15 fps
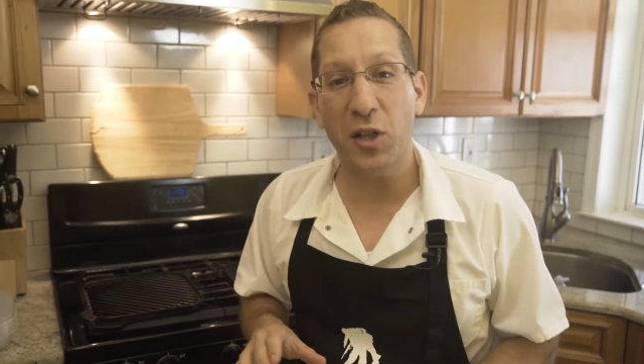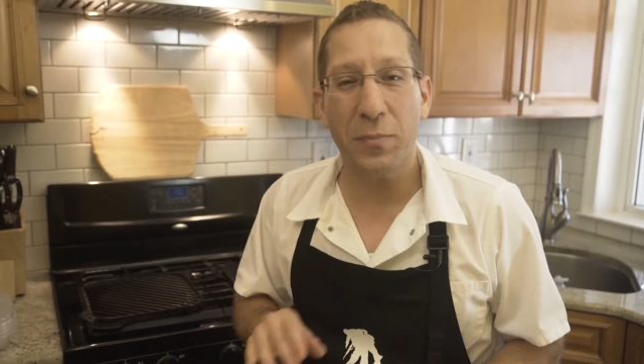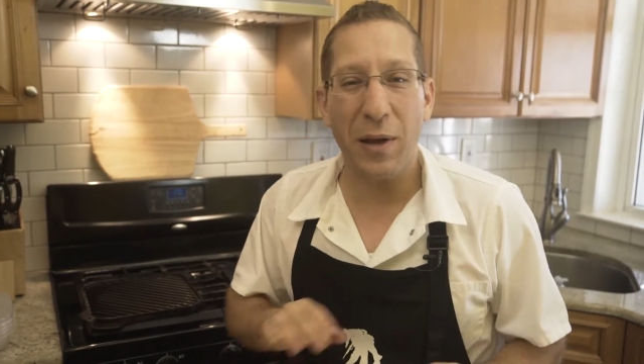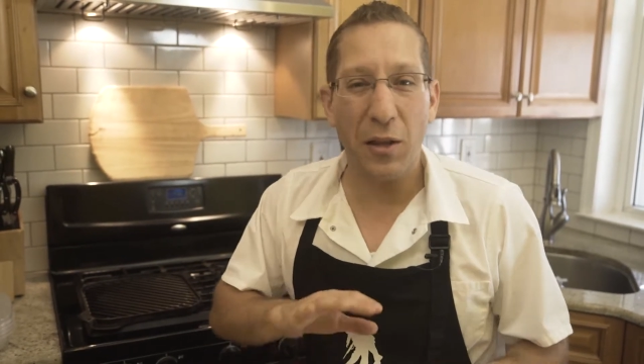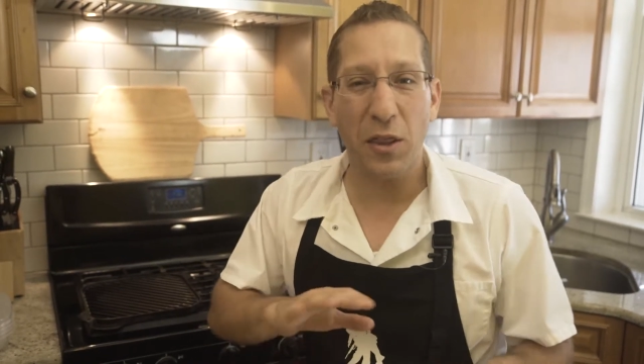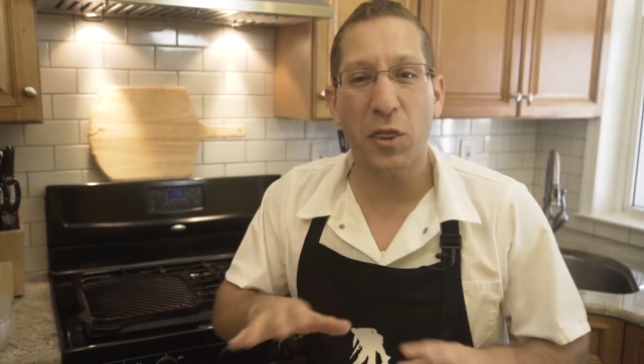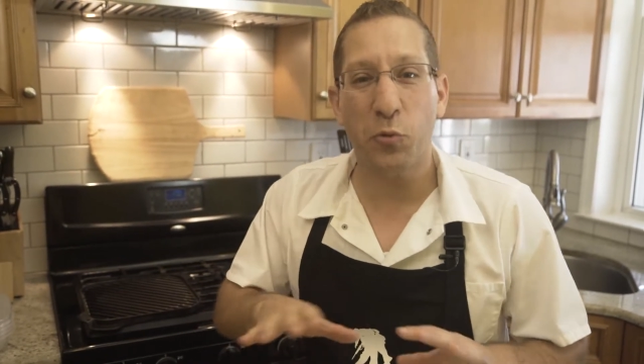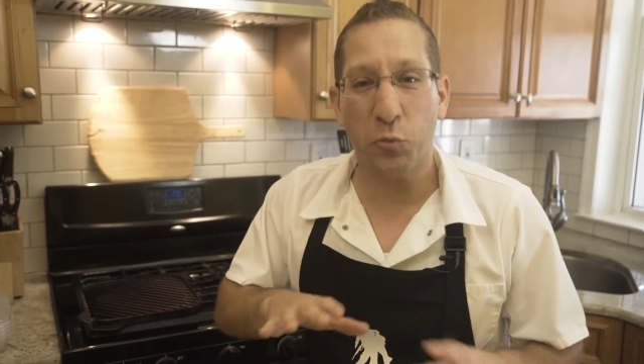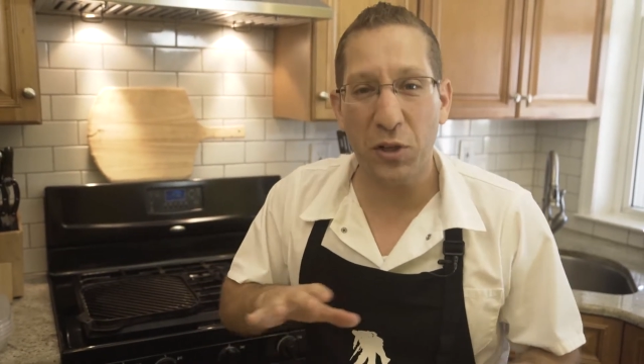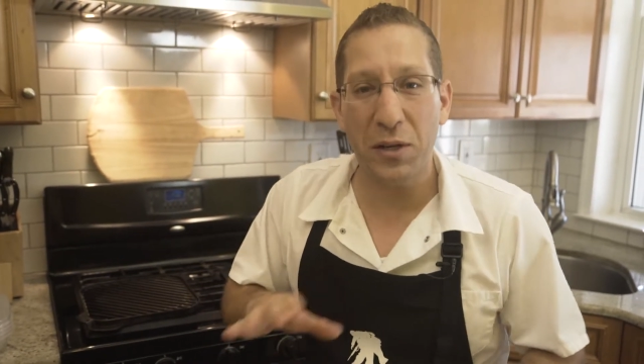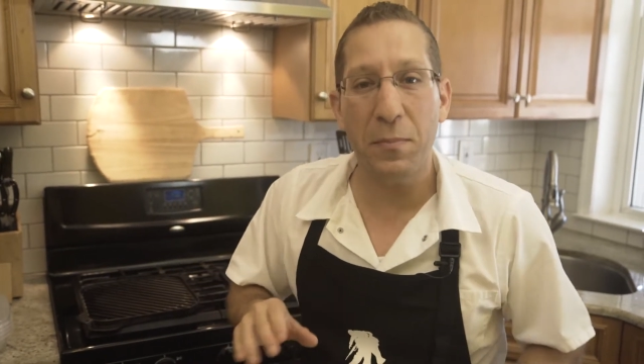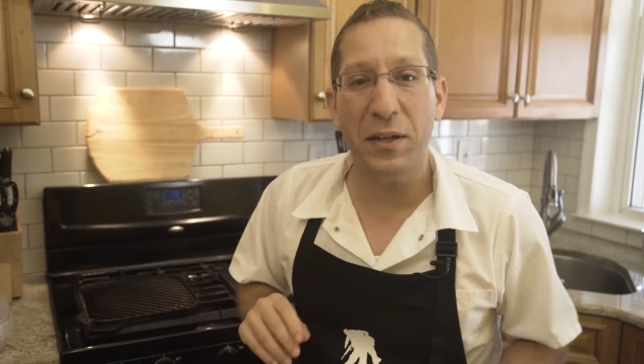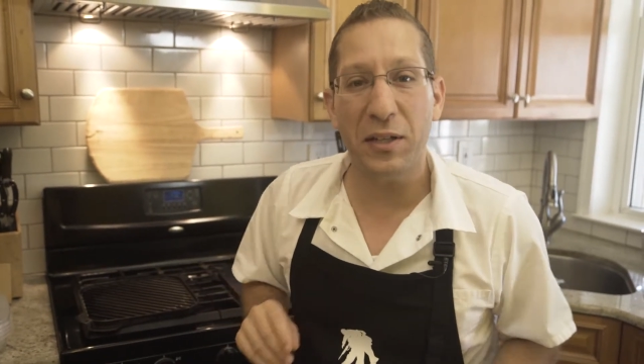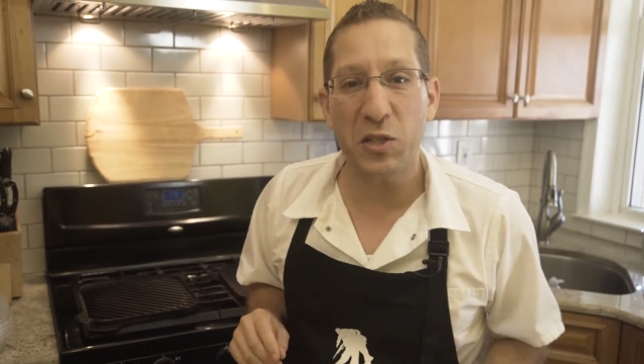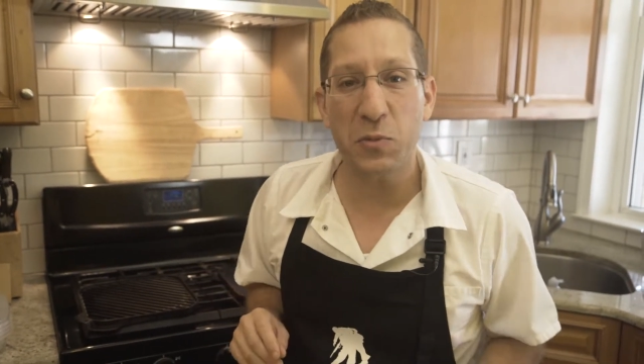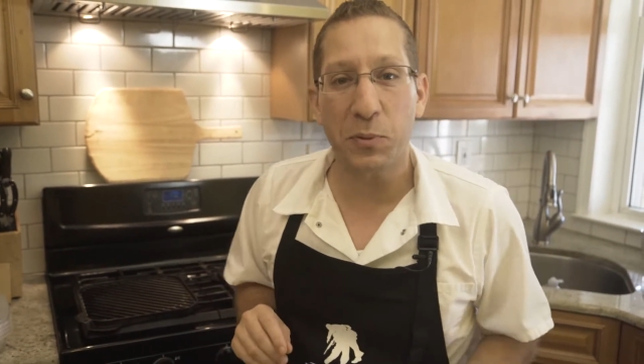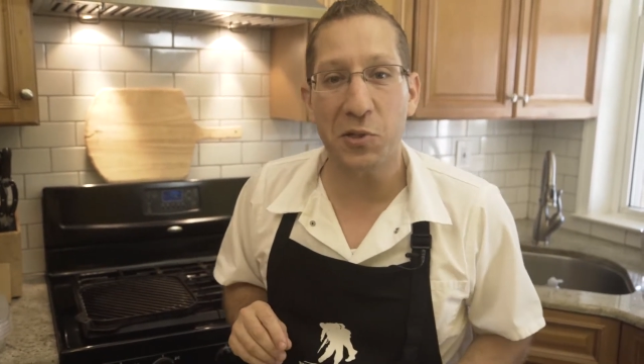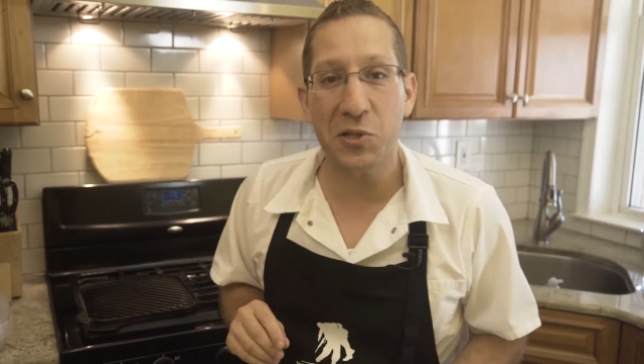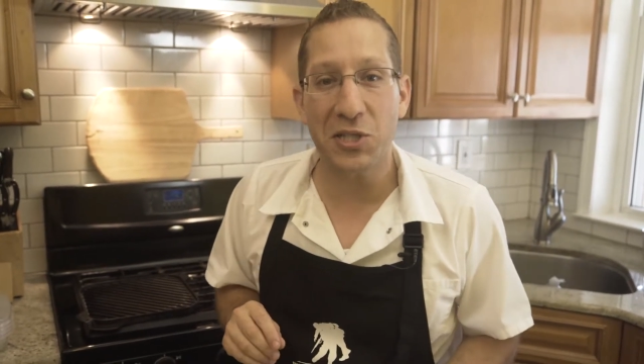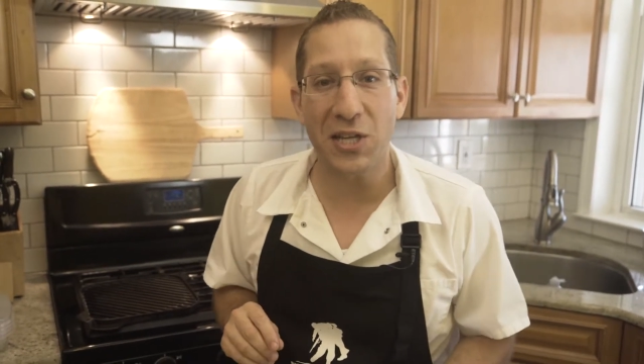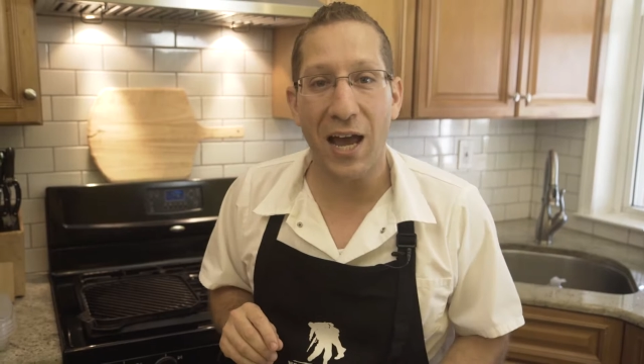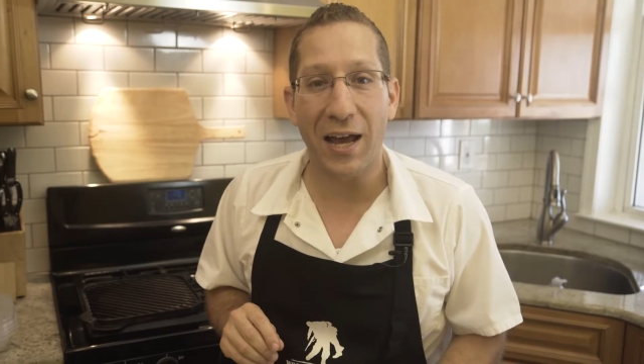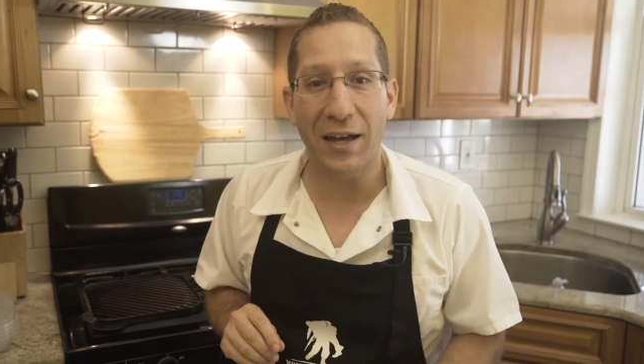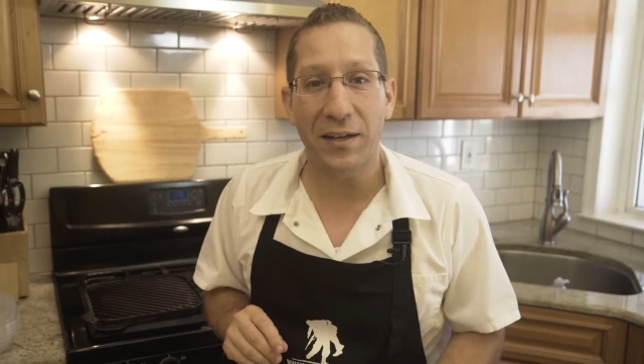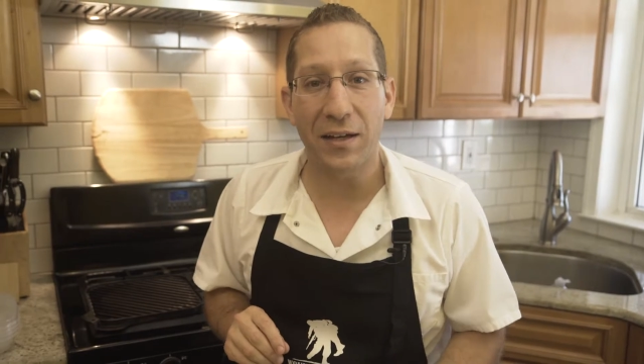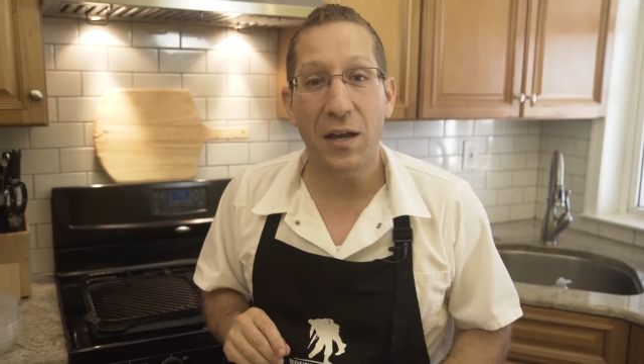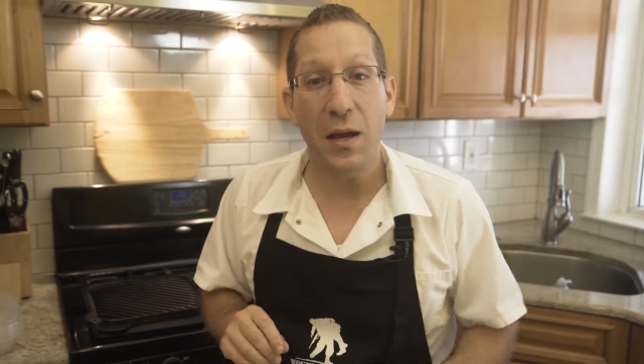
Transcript: about 3 minutes per side,